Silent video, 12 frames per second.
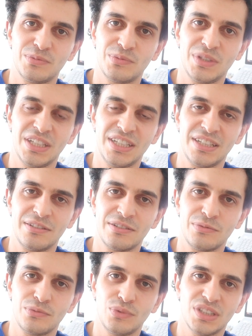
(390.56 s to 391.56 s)
we
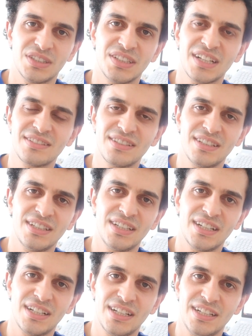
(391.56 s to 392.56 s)
did not
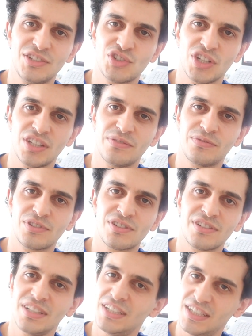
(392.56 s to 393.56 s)
see each other for
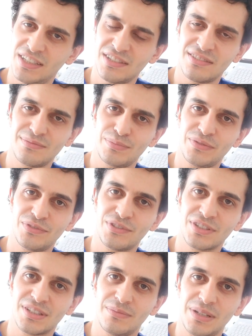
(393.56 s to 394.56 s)
3 years
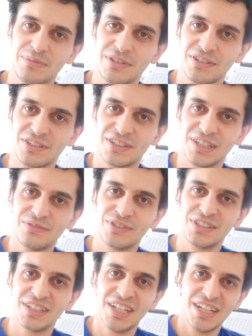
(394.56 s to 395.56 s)
before the baby got
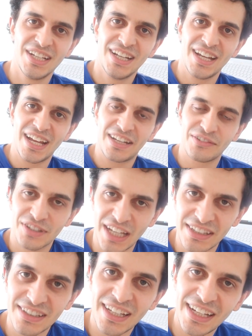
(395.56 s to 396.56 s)
delivered. And on
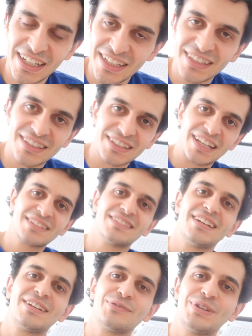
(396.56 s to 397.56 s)
that day, the next
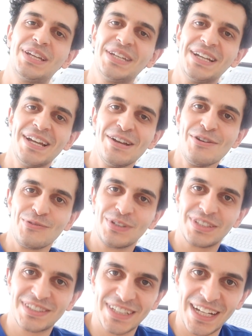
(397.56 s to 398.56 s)
day, we
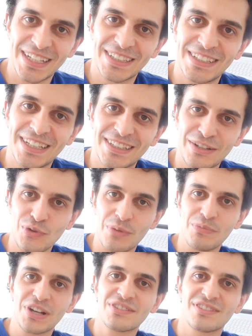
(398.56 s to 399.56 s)
decided that in
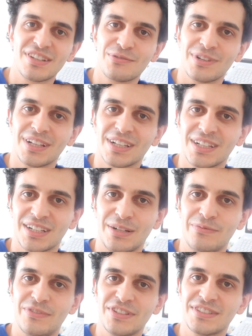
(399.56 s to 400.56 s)
1 month they will
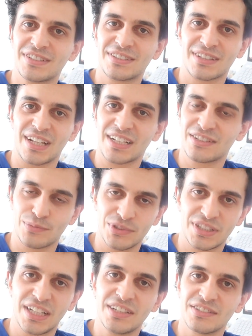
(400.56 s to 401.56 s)
come visit like
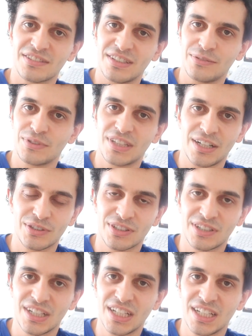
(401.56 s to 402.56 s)
spontaneously
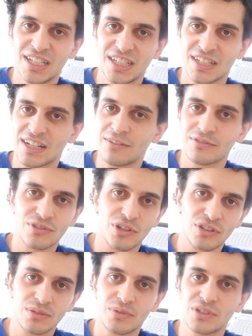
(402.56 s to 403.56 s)
without really having
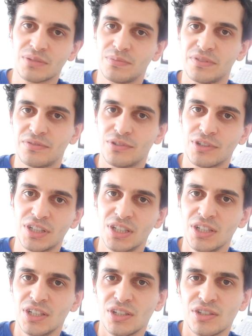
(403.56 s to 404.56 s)
talked about it before.
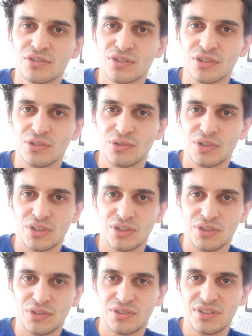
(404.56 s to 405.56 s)
So
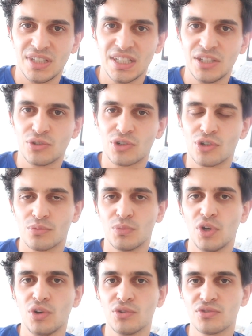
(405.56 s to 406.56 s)
you see your
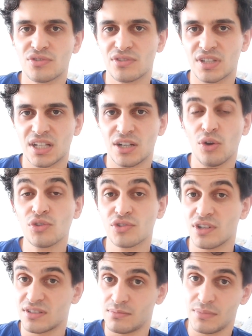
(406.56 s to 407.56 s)
hormones
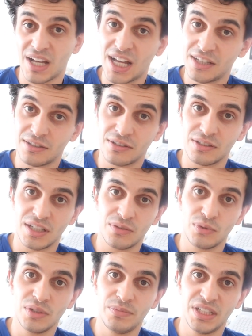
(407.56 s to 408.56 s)
also as a man
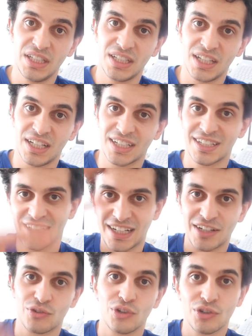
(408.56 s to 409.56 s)
will be like
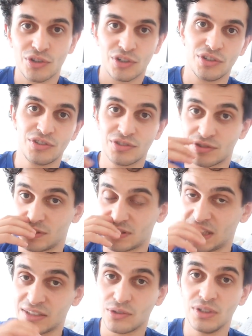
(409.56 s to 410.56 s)
in a roller coaster. So
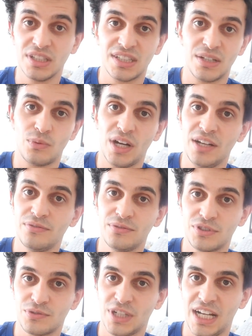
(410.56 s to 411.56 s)
it's not only the wife
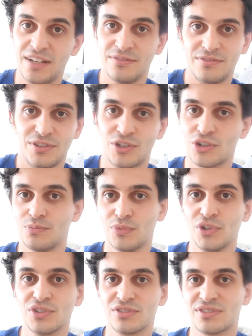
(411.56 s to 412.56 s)
which will have her
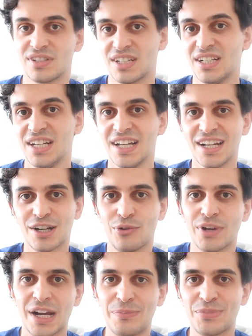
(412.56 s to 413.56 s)
hormones
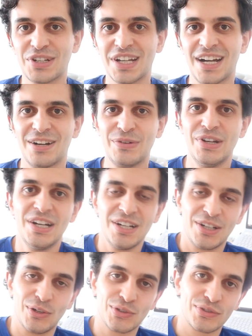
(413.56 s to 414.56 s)
going up and down,
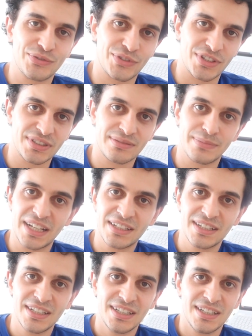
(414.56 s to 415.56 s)
also for us
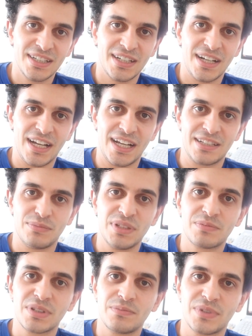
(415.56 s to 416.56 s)
men. And
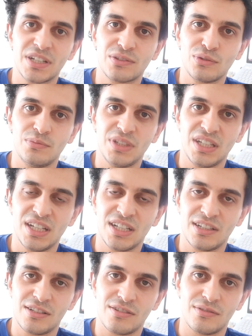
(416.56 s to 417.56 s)
be prepared to
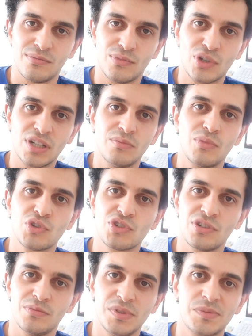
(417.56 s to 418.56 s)
be more
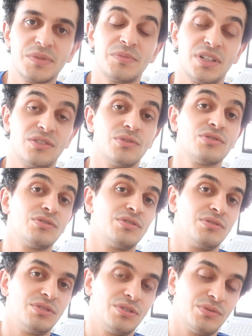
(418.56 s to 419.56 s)
emotional. Be prepared also,
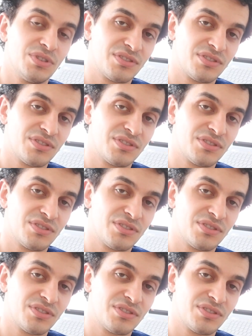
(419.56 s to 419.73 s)
you will